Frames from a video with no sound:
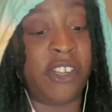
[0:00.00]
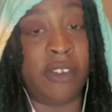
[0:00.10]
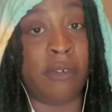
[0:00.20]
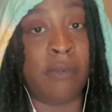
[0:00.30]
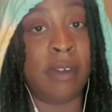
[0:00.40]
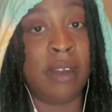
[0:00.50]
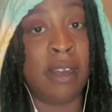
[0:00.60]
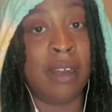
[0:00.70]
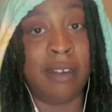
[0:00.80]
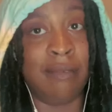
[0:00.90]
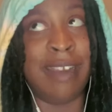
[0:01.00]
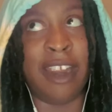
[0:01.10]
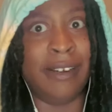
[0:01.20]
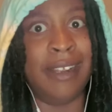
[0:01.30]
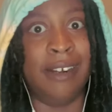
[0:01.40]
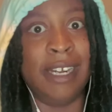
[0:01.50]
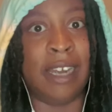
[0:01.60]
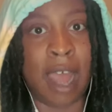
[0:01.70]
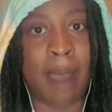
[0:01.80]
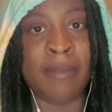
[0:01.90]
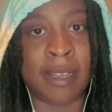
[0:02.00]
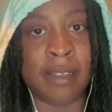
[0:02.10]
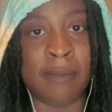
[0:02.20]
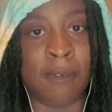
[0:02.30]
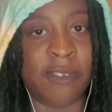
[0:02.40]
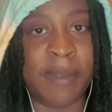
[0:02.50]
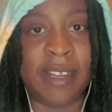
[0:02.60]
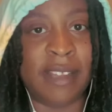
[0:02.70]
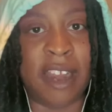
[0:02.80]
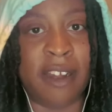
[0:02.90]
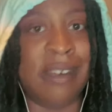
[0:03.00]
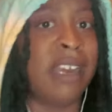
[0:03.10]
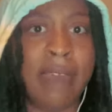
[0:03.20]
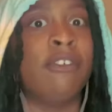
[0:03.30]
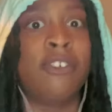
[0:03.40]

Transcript: you, they're literally the opposite, which means they're the devil's